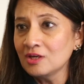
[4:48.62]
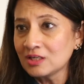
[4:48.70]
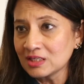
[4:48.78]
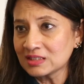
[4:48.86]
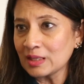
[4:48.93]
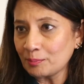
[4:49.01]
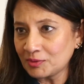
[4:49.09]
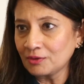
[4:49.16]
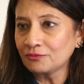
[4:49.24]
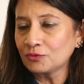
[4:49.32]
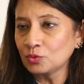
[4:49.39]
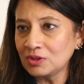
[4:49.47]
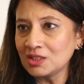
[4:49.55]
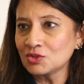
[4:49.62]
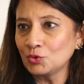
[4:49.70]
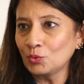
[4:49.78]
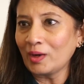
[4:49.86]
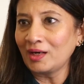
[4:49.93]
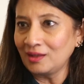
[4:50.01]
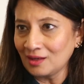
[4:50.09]
receptive to these
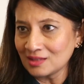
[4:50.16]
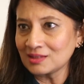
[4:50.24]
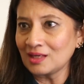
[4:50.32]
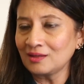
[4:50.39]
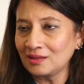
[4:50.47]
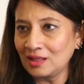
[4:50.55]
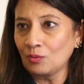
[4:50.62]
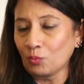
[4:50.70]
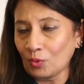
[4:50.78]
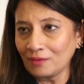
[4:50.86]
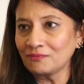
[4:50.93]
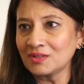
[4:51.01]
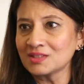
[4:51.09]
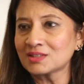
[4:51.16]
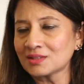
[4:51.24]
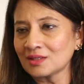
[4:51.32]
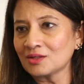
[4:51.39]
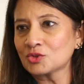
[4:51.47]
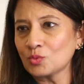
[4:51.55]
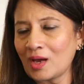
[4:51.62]
new ideas and they want this
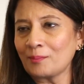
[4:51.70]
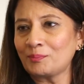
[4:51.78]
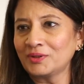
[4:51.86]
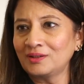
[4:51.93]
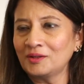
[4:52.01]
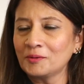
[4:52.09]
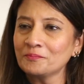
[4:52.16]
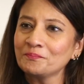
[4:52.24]
to happen?